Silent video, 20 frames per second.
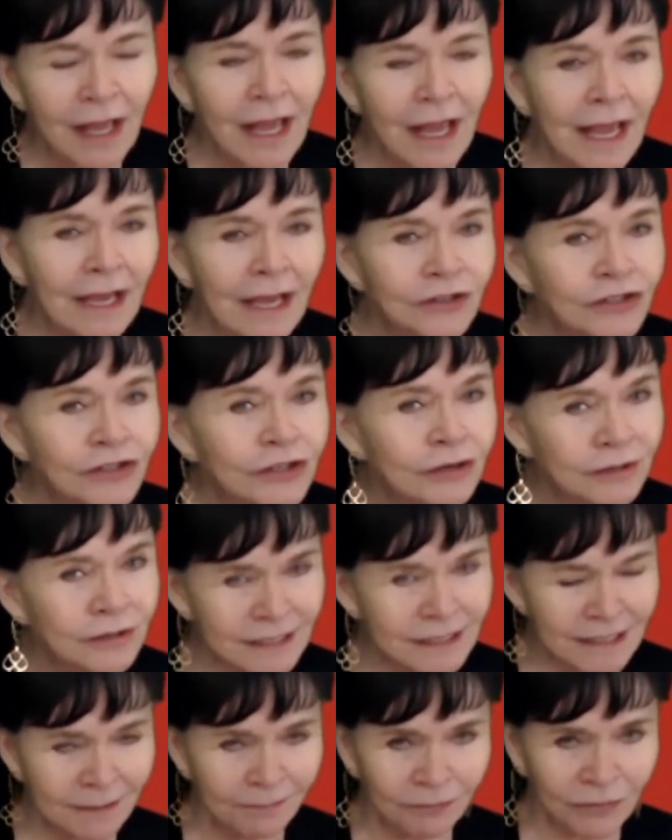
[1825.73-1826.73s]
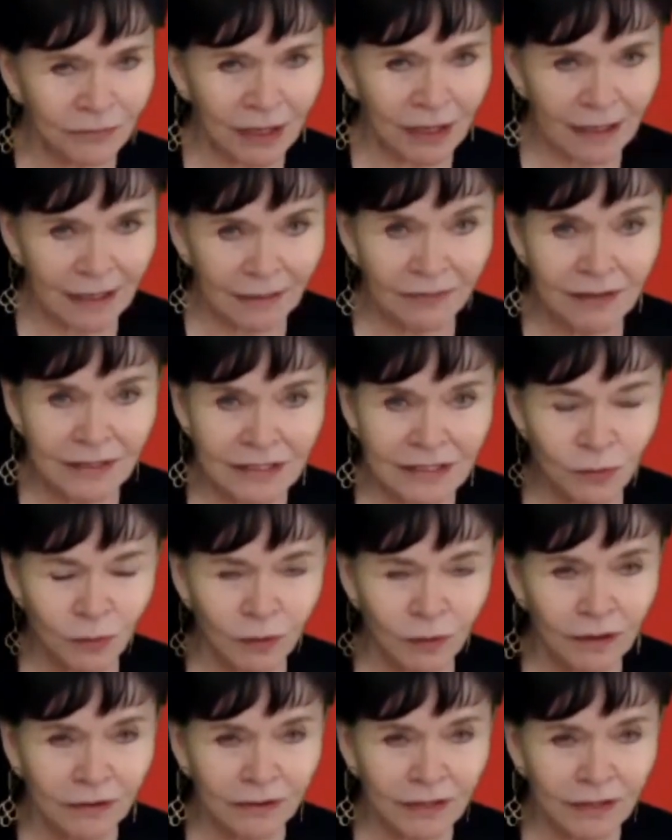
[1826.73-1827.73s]
and do something in this
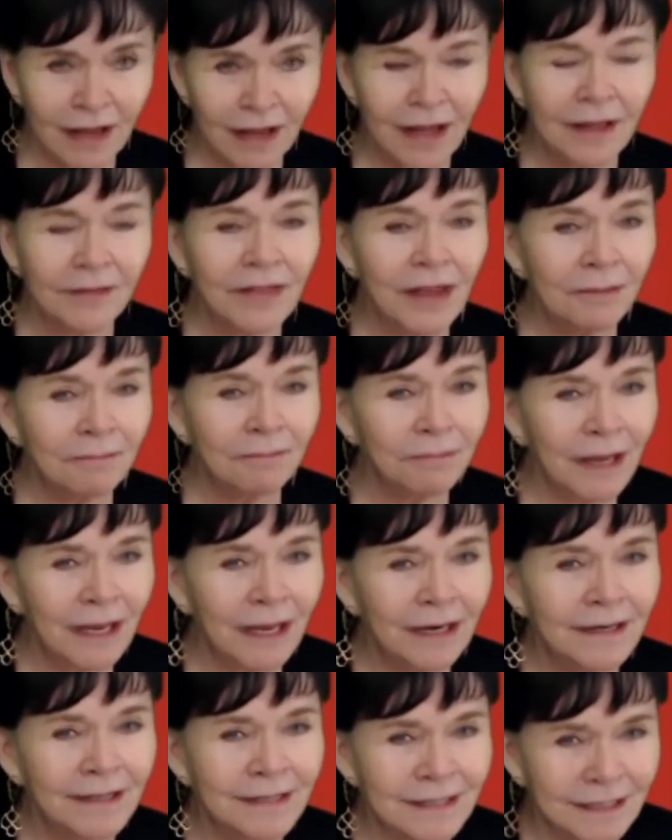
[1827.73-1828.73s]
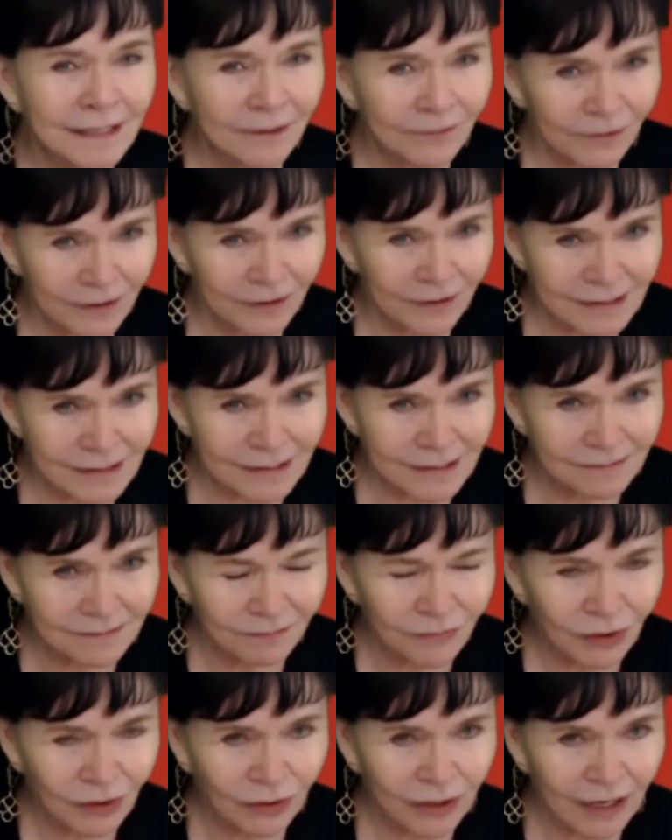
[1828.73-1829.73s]
world that made a difference.
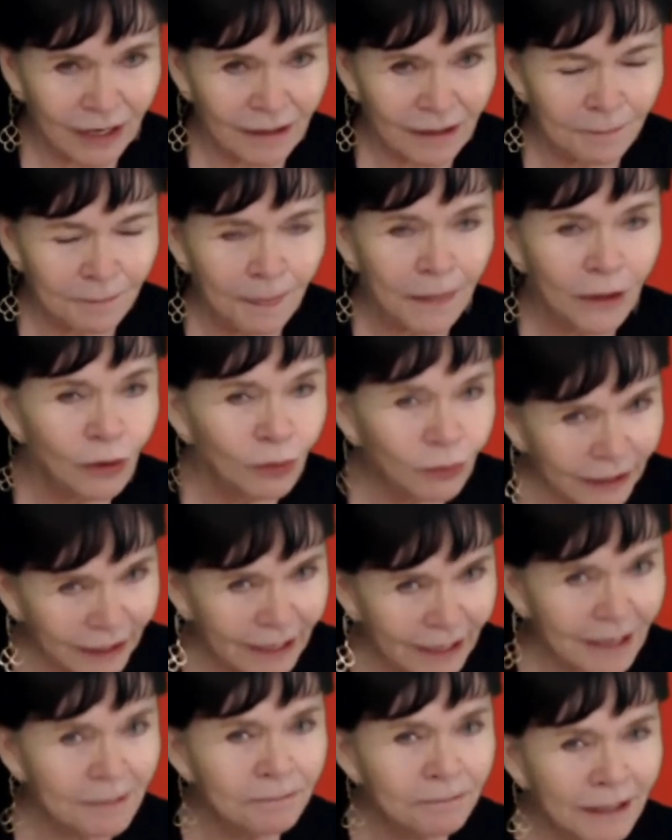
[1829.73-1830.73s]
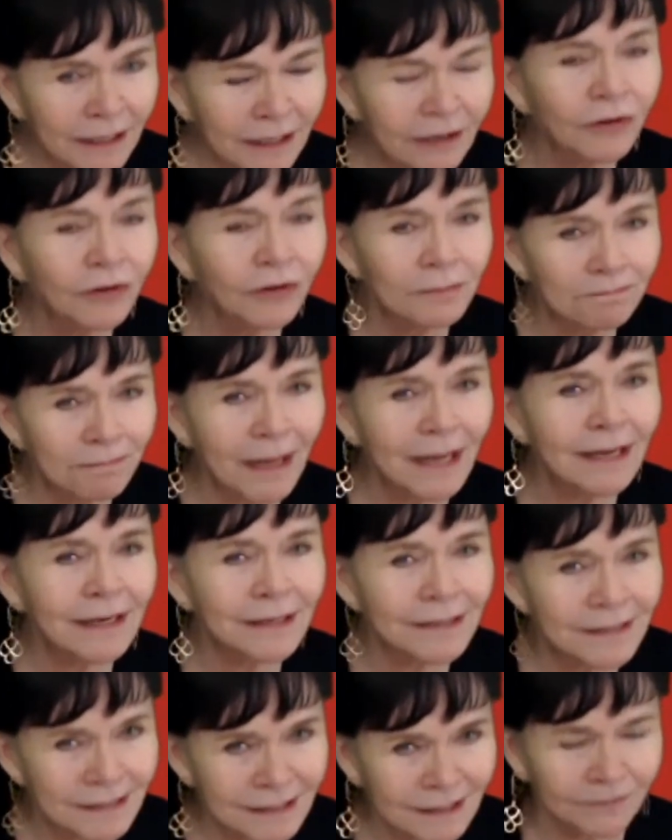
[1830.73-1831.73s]
Okay, you came here to make a
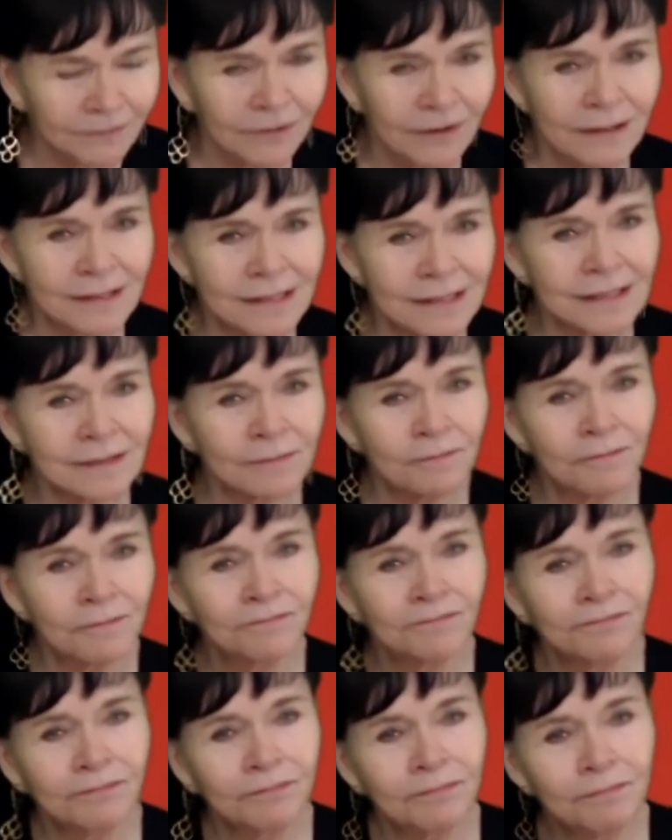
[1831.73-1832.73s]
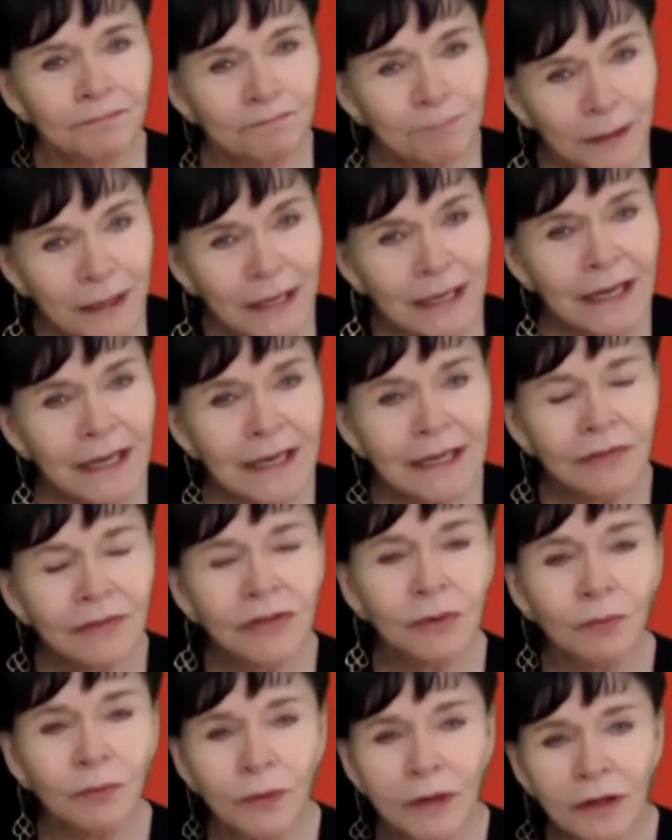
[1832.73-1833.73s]
difference. Being
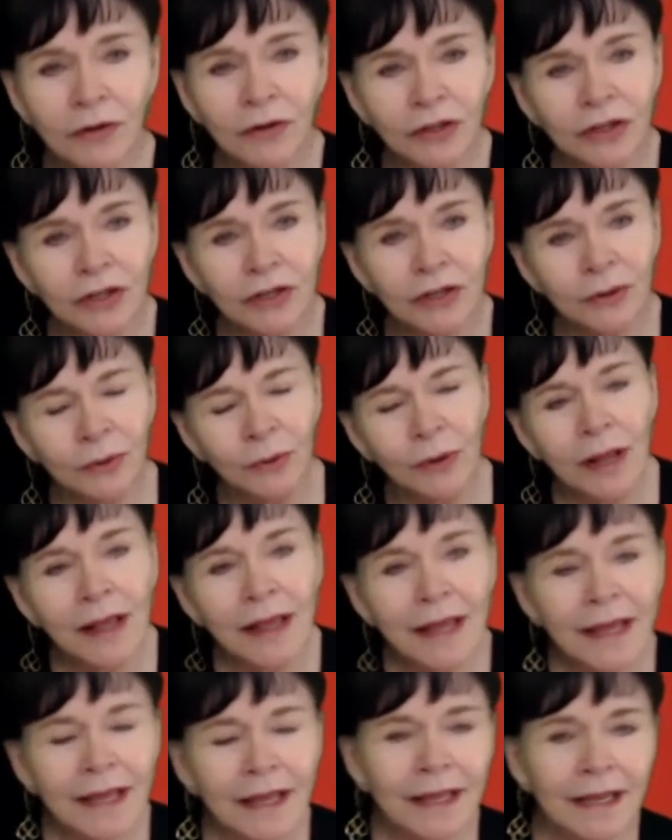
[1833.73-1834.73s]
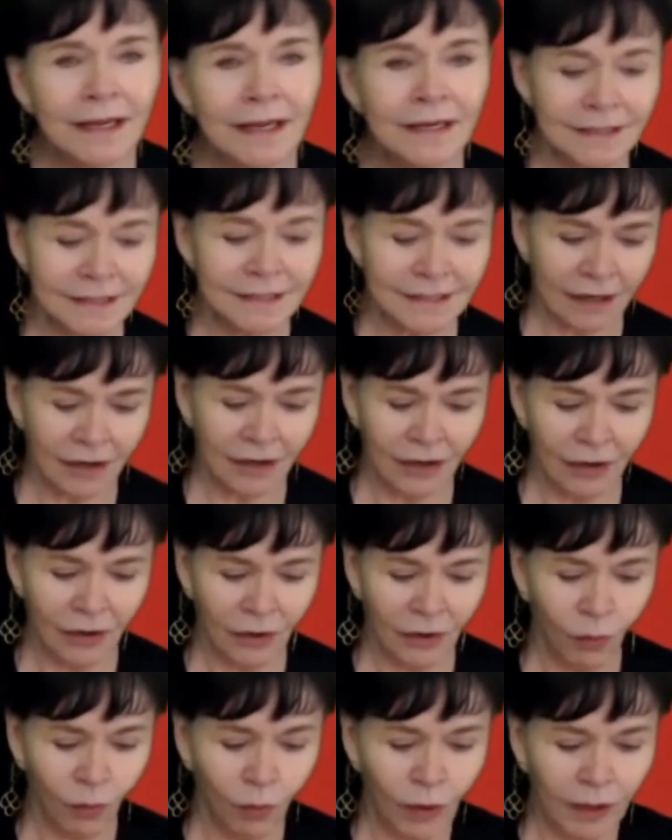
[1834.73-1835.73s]
the real you is
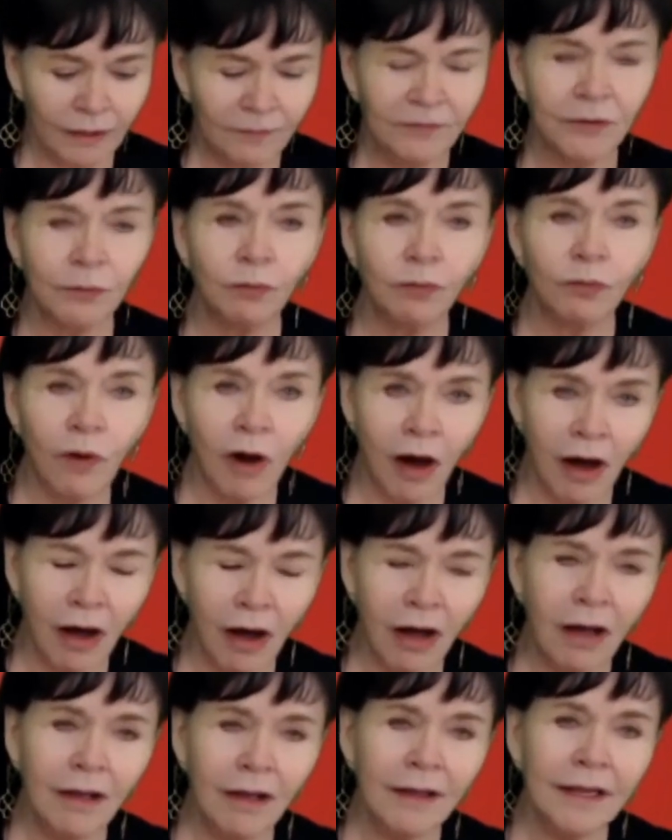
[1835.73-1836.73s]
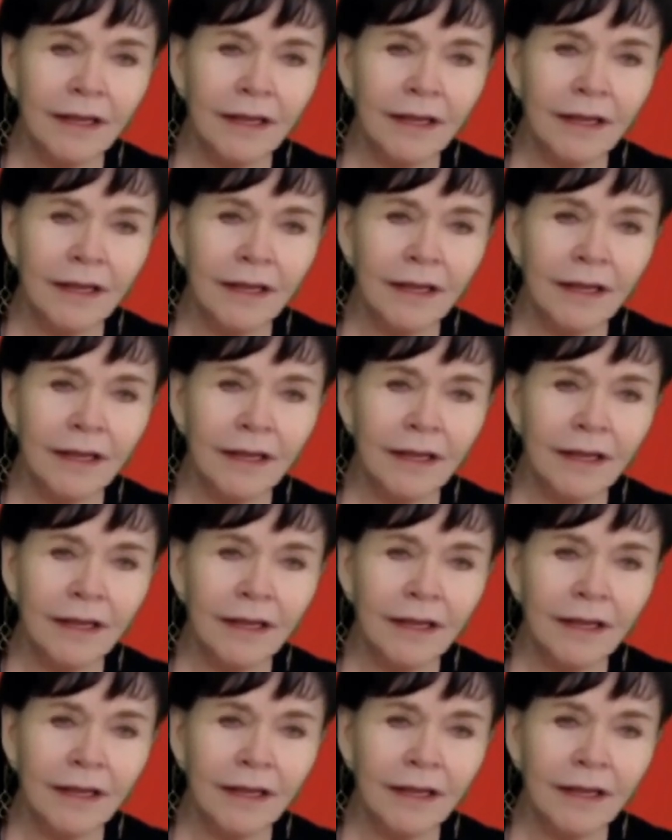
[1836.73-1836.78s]
one of the raw